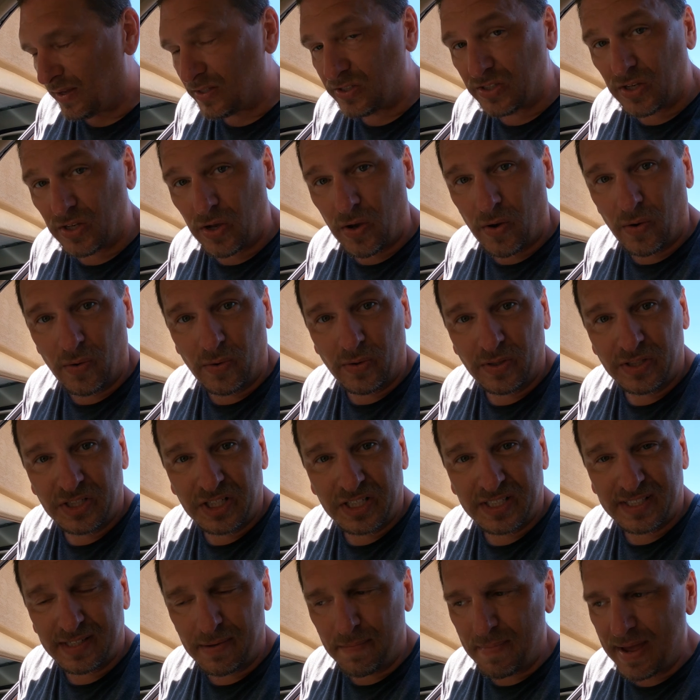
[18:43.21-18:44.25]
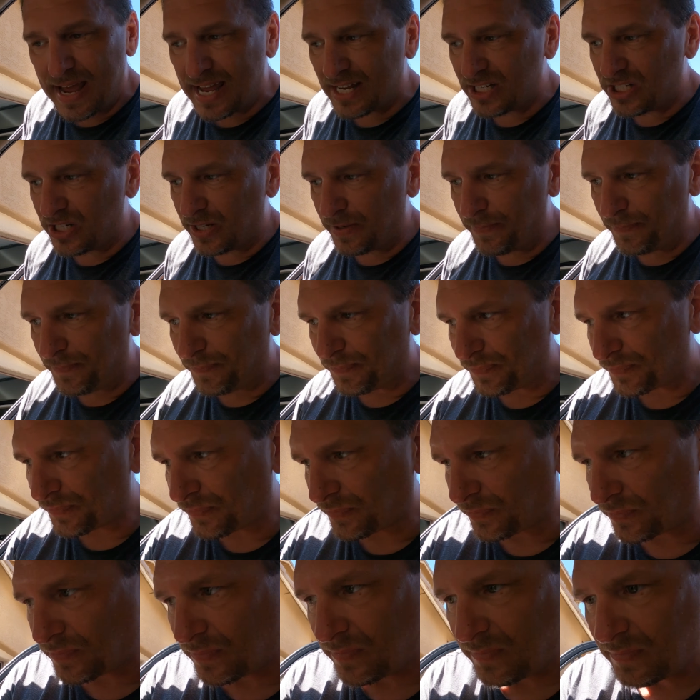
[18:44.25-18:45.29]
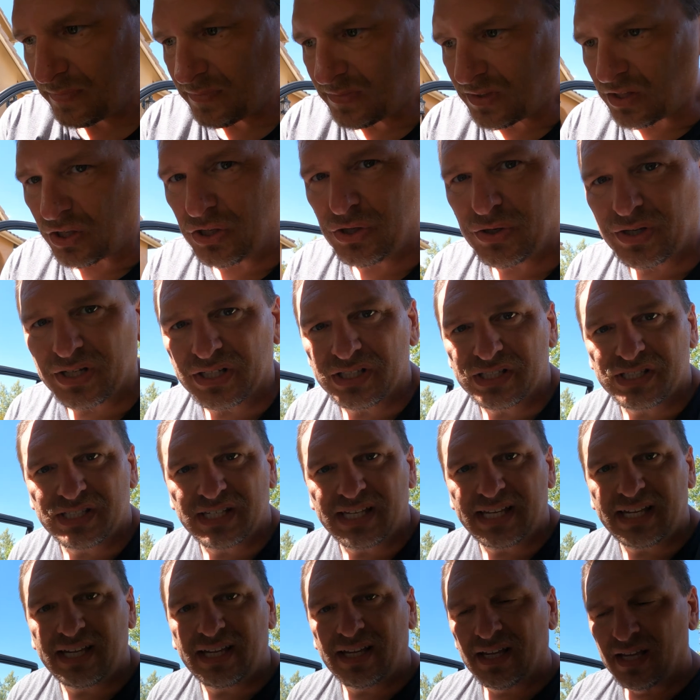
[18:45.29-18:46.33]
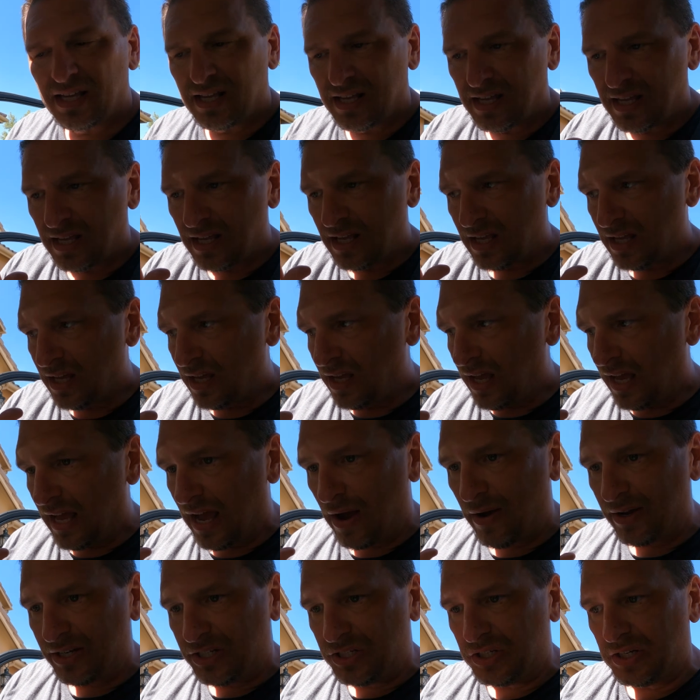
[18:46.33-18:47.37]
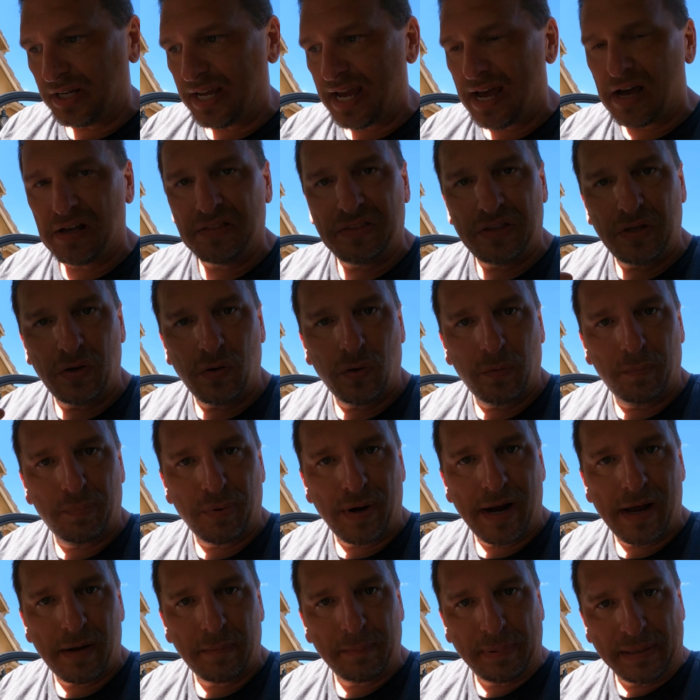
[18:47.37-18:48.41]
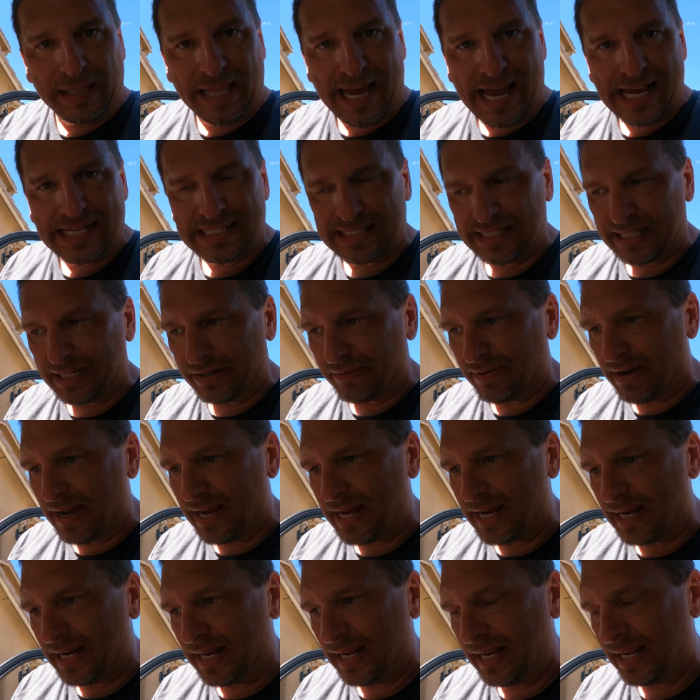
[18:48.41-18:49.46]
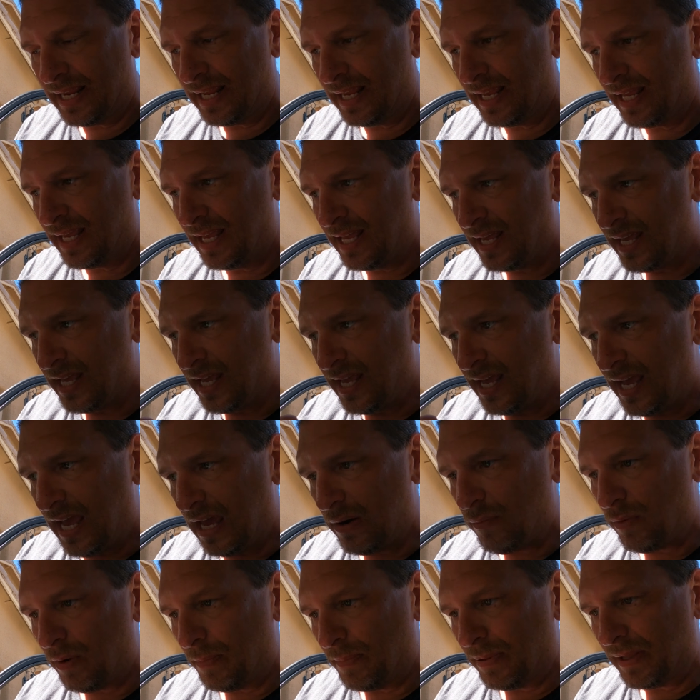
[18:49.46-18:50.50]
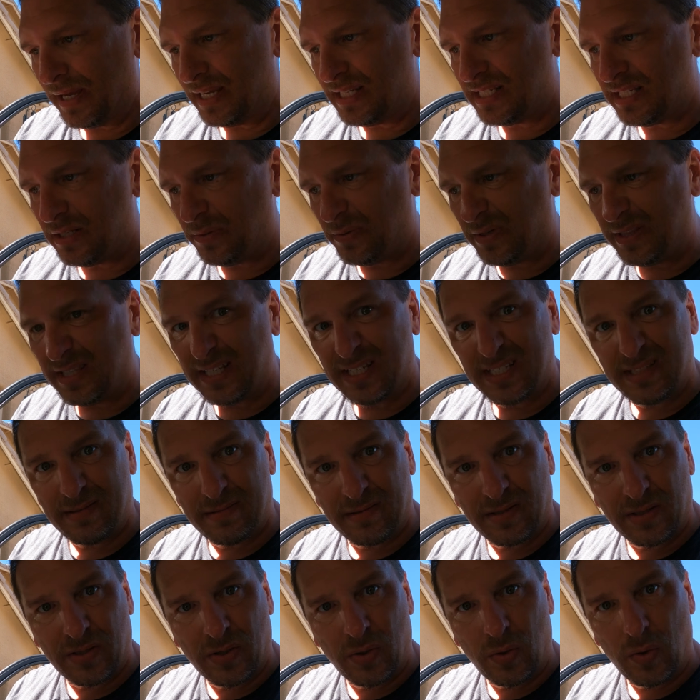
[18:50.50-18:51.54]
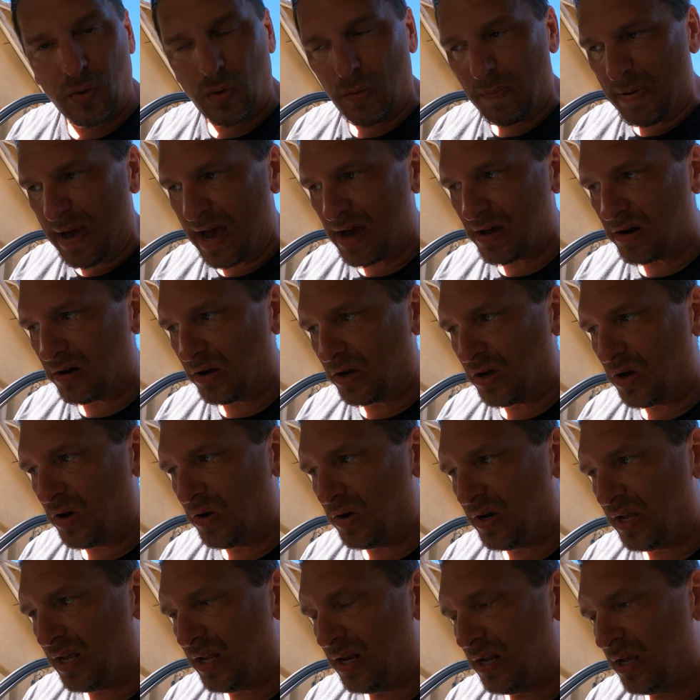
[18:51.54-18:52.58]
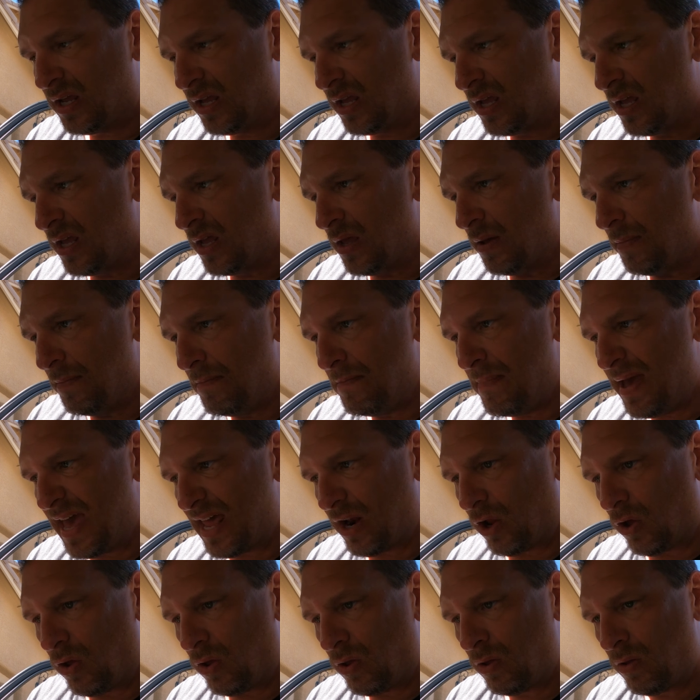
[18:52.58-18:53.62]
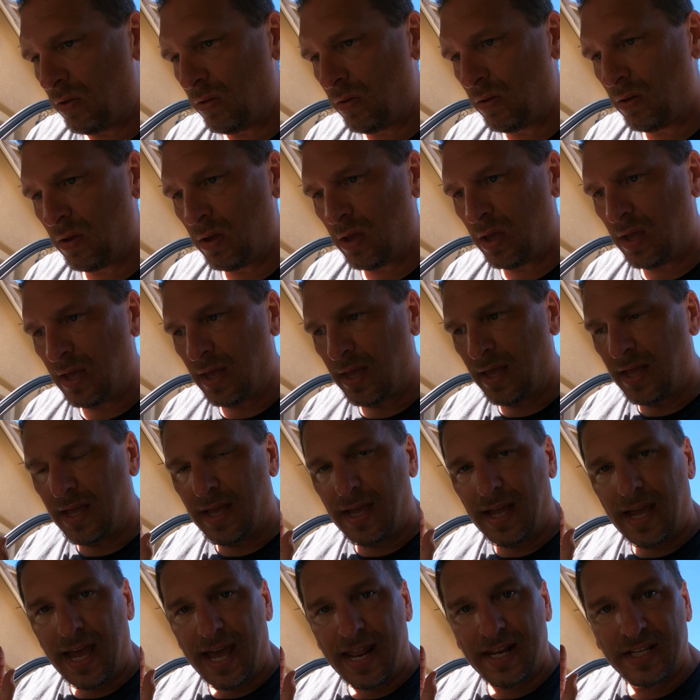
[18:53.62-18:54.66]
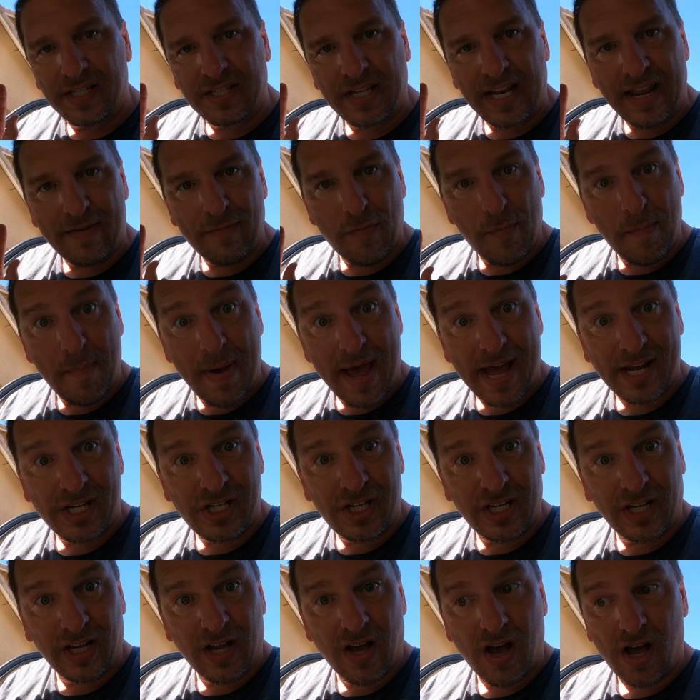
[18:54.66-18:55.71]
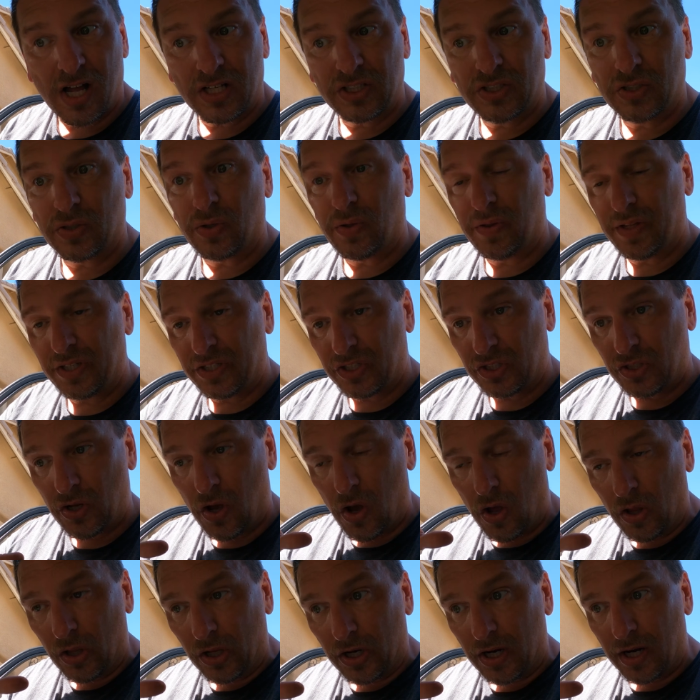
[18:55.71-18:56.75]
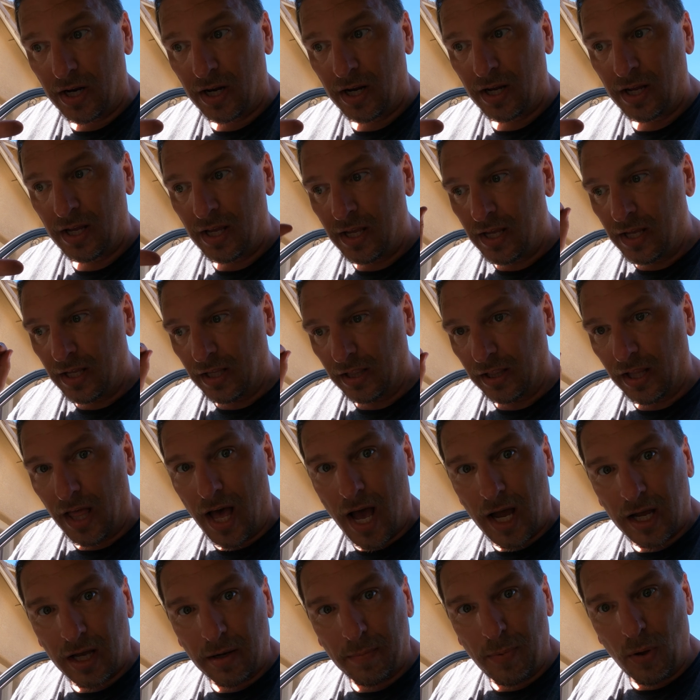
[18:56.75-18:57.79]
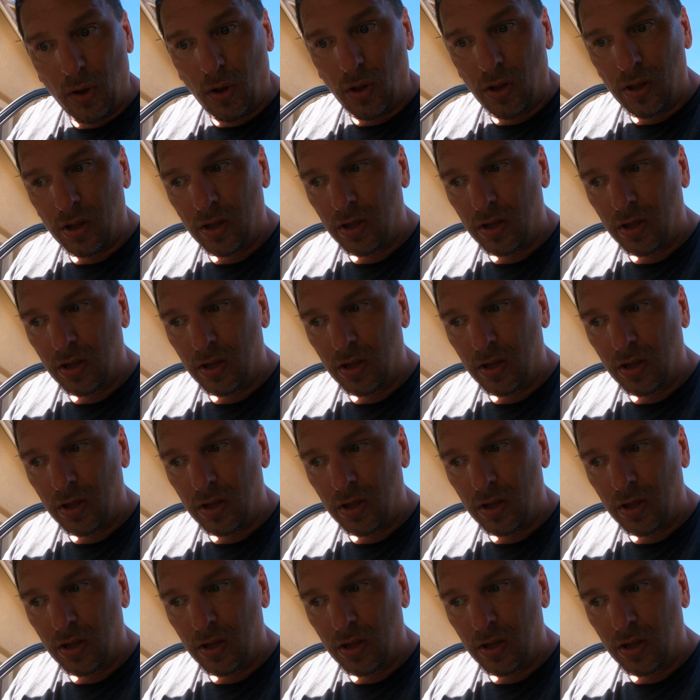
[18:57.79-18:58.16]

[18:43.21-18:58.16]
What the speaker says: So just imagine, you can see how I took out the old brown plastic, right? And replaced it with this cool powder coated metal. And it's gonna have a matching console that's taller, lockable.